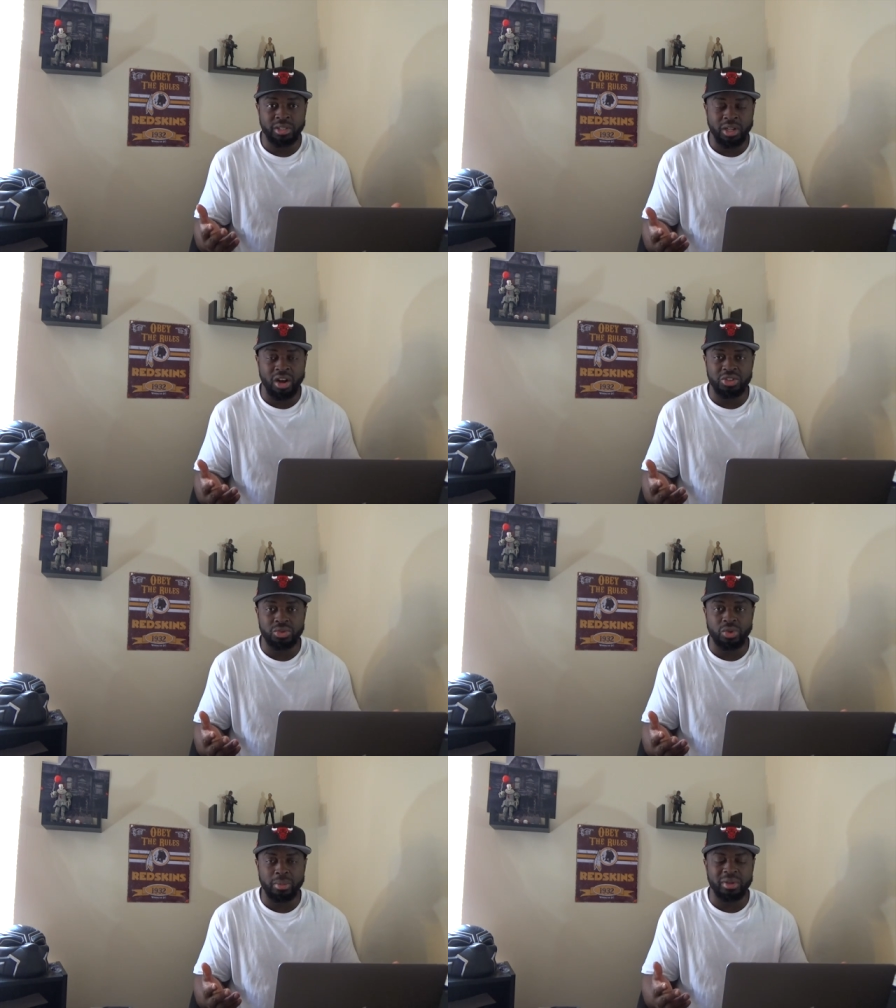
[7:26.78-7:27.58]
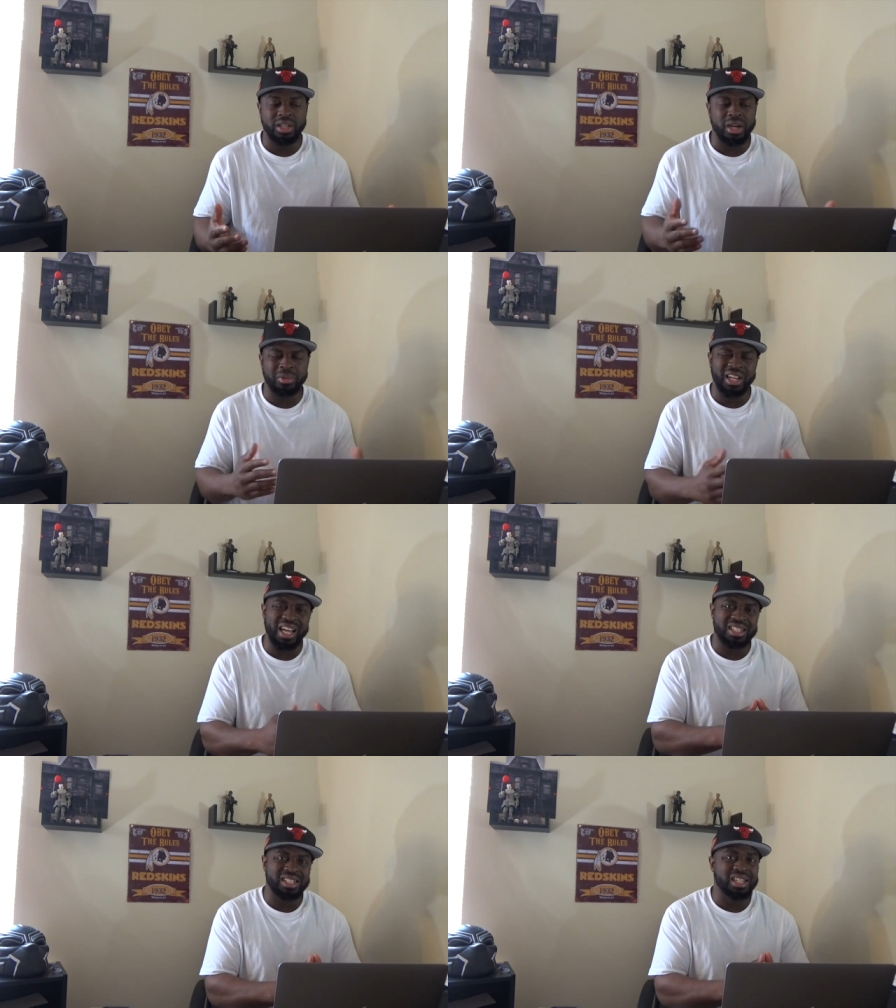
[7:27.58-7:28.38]
console? I mean, I'm
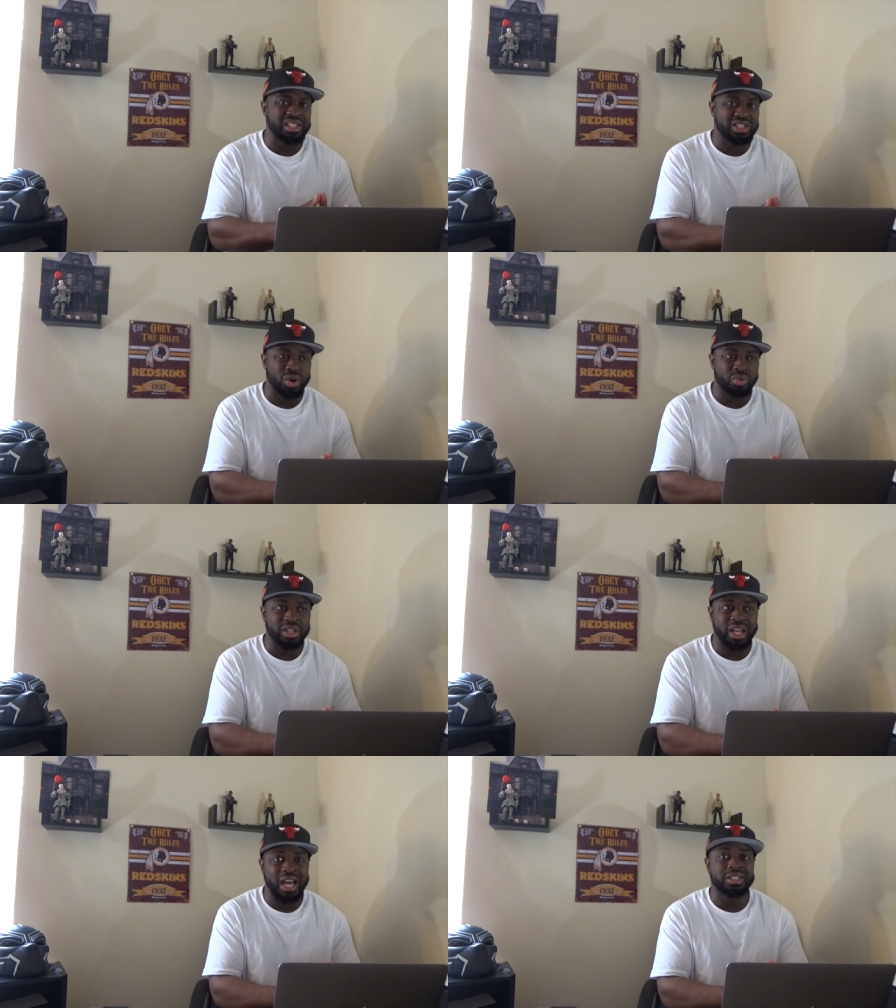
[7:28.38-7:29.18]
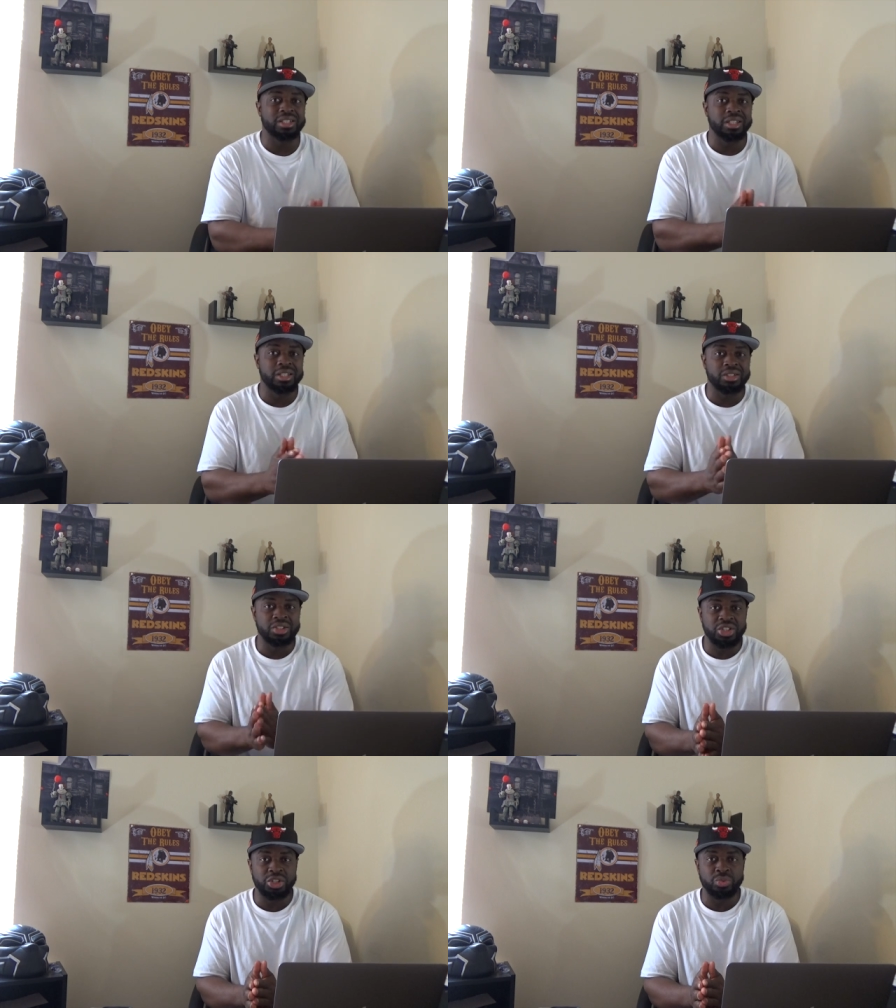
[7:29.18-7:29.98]
glad to see that Sony actually is
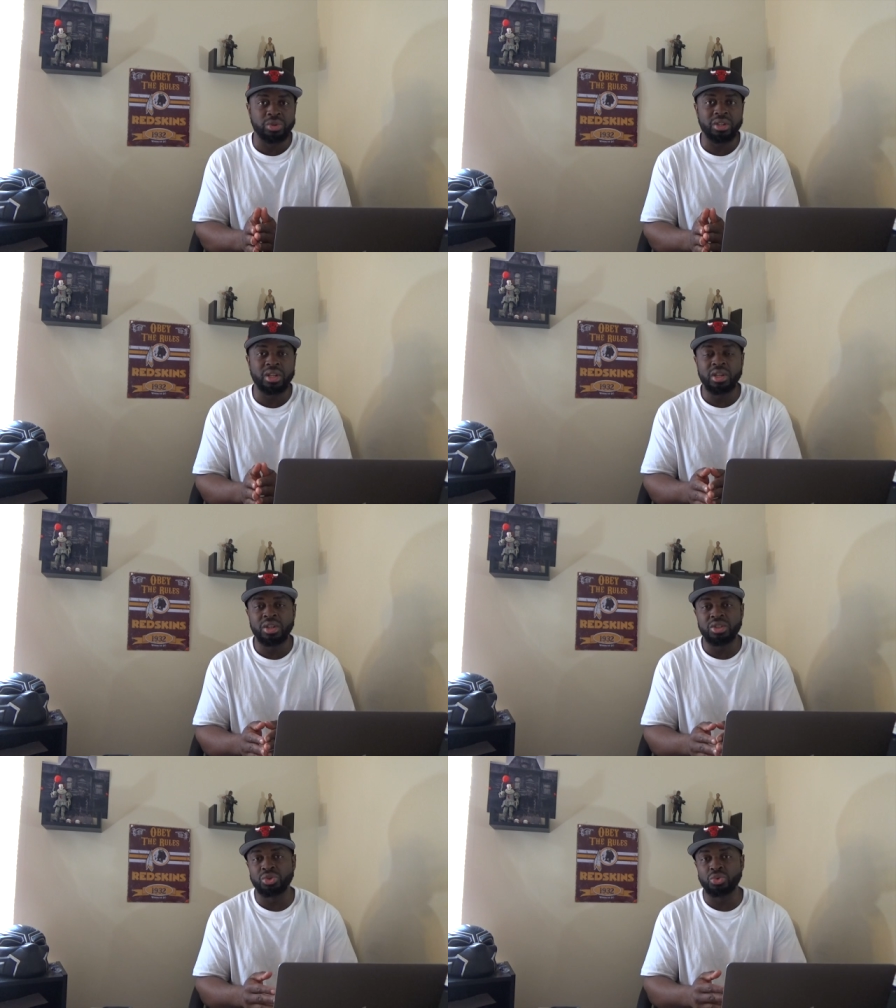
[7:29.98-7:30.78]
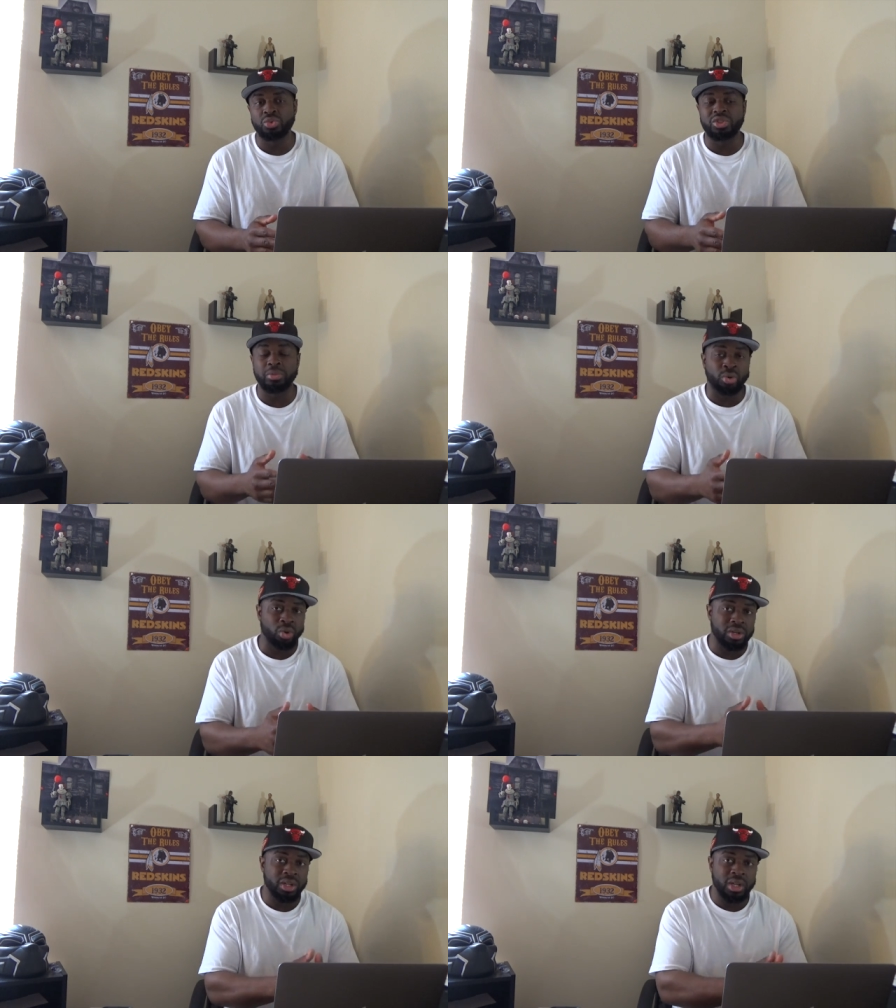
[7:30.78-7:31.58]
continuing to
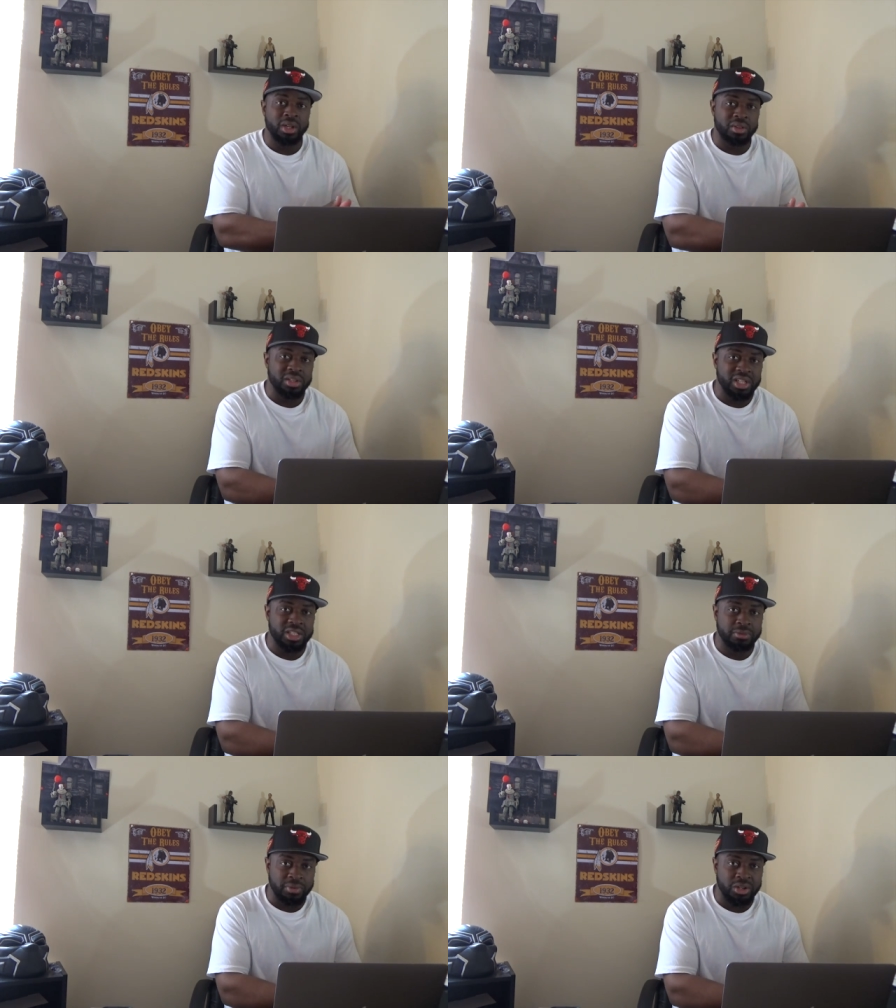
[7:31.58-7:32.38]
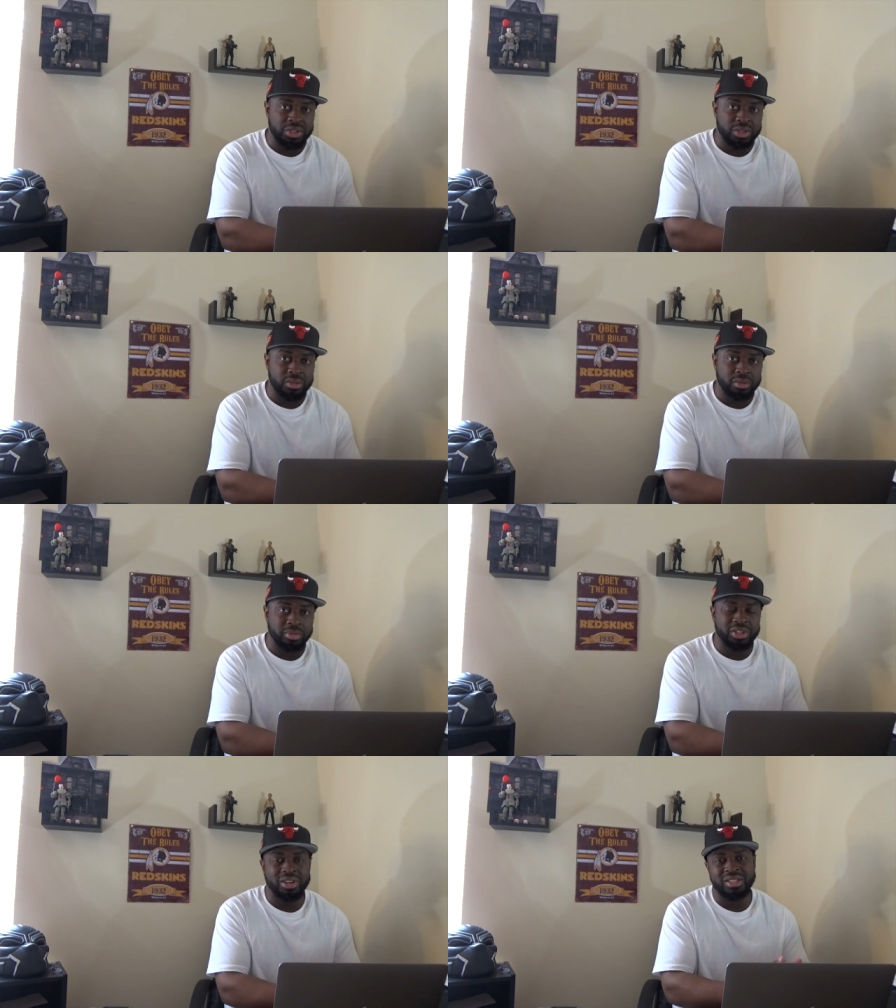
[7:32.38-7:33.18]
support the disc function
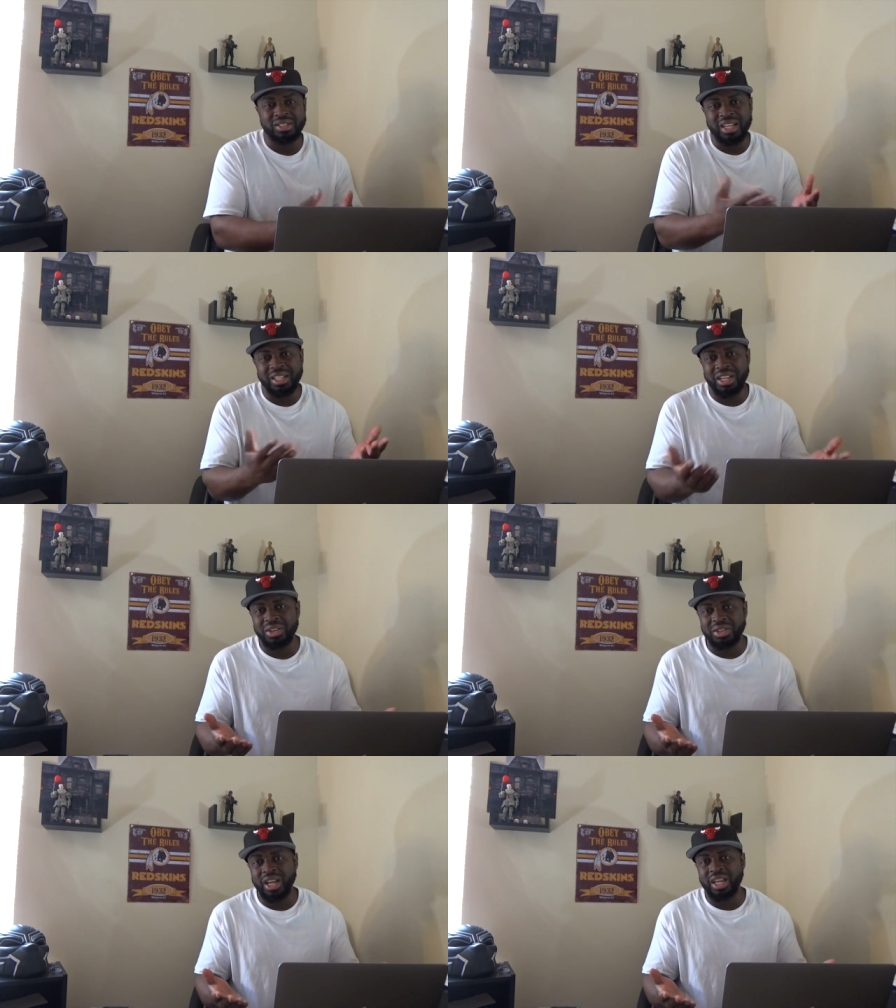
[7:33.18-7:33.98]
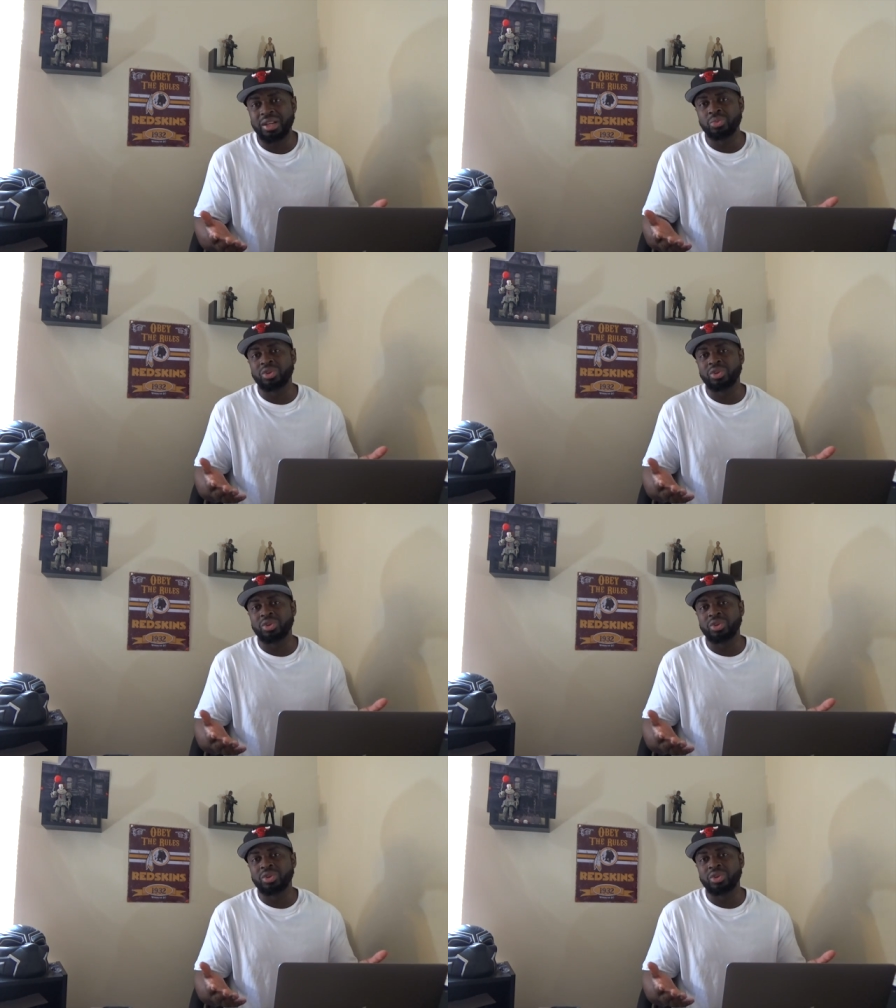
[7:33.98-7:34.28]
because at the end of the day,